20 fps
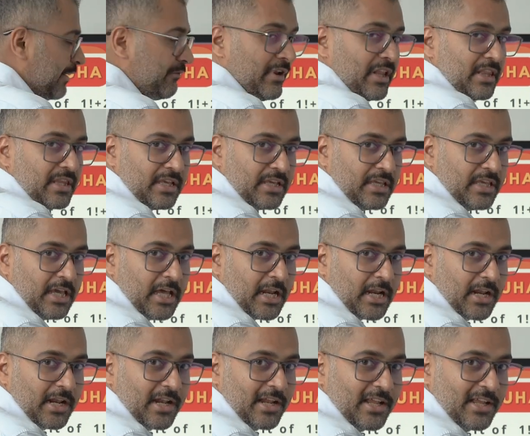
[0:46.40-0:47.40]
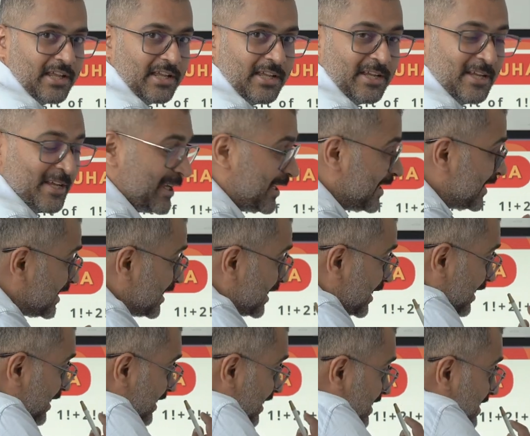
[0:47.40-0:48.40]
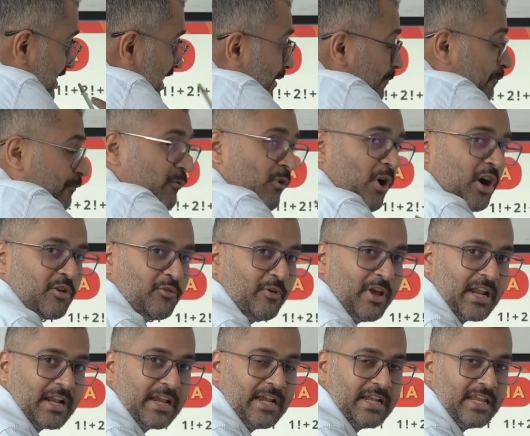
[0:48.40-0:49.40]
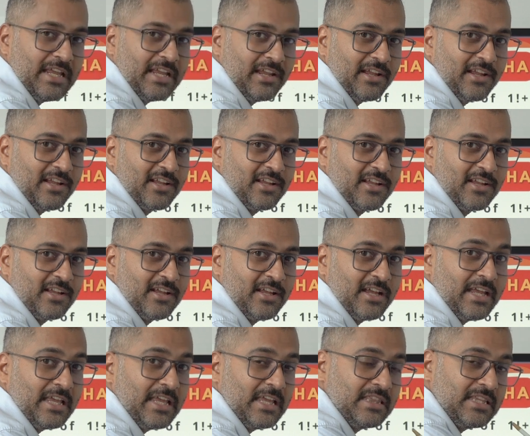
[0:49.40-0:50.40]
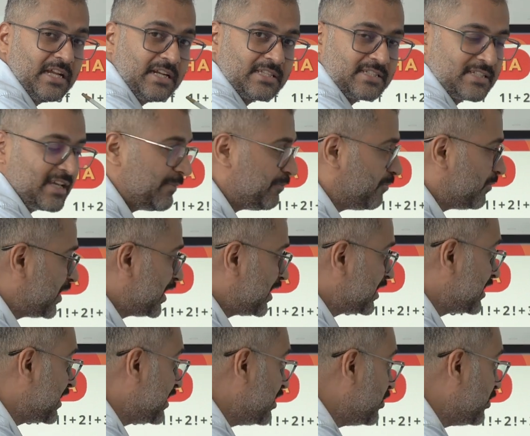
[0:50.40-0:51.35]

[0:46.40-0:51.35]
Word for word: everything here, the sum what we are getting, in that sum, the